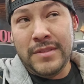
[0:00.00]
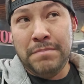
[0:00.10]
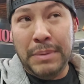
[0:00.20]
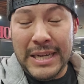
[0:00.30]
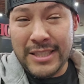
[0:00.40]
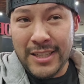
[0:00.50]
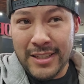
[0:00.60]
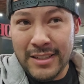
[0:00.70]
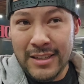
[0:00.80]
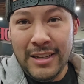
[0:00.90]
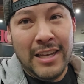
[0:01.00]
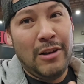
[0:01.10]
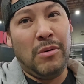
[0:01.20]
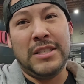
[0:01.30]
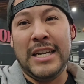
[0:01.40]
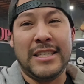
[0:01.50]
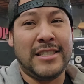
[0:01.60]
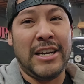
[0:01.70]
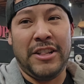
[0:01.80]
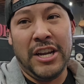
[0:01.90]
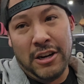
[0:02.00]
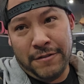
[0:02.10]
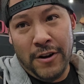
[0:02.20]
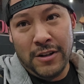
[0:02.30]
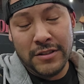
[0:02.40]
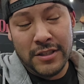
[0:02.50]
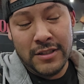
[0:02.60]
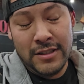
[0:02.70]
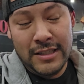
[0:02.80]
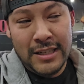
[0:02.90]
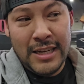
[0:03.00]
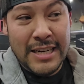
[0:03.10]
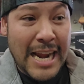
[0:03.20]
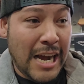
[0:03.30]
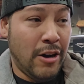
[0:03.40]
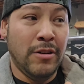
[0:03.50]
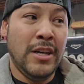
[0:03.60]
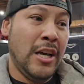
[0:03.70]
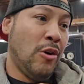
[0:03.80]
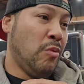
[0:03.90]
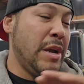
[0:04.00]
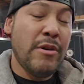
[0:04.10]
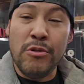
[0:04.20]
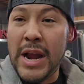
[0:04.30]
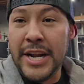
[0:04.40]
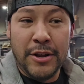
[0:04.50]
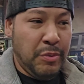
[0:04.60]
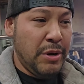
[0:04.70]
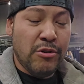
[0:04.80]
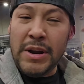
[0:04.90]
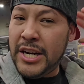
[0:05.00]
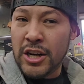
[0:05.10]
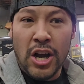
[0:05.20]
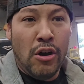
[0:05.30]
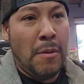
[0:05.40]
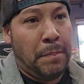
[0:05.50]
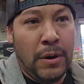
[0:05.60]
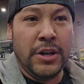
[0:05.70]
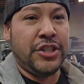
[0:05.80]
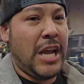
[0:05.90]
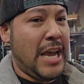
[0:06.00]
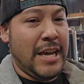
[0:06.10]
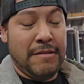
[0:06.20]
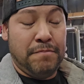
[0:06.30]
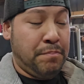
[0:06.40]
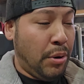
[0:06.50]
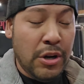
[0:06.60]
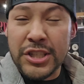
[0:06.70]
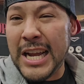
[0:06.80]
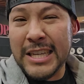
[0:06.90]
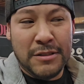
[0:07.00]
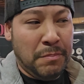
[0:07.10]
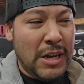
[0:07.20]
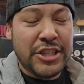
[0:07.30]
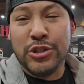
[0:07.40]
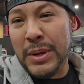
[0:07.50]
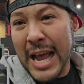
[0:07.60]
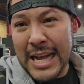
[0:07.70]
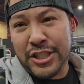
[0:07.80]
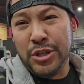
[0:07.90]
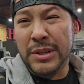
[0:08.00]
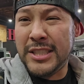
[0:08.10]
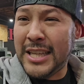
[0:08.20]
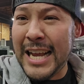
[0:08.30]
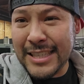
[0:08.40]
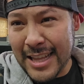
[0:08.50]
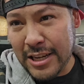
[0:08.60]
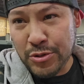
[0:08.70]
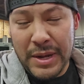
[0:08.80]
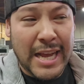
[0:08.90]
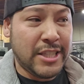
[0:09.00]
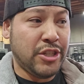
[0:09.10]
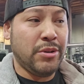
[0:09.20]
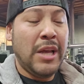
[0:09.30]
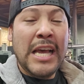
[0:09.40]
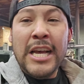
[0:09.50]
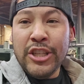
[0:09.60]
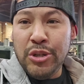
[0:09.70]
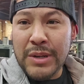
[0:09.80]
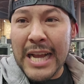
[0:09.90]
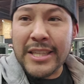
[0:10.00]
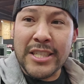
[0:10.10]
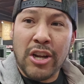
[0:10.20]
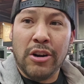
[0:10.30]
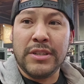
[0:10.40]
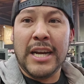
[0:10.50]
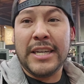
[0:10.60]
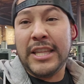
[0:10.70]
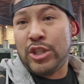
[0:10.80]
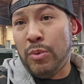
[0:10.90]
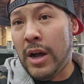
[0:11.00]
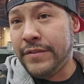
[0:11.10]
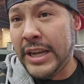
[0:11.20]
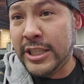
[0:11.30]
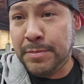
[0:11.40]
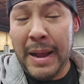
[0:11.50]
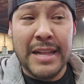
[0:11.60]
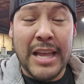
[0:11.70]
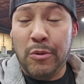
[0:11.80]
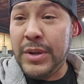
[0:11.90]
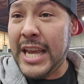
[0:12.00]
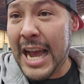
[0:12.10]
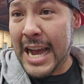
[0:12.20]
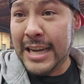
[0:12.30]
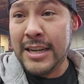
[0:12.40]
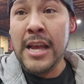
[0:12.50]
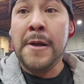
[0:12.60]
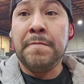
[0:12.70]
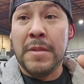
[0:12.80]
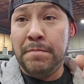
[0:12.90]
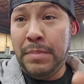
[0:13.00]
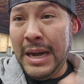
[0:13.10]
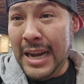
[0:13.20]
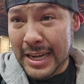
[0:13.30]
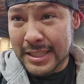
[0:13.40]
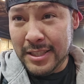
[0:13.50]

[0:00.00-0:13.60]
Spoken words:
but it wasn't necessarily our fault. Now, we were ready to go and push as much as we had to and stay as late as we had to get this car done in the 12-day span that we had. But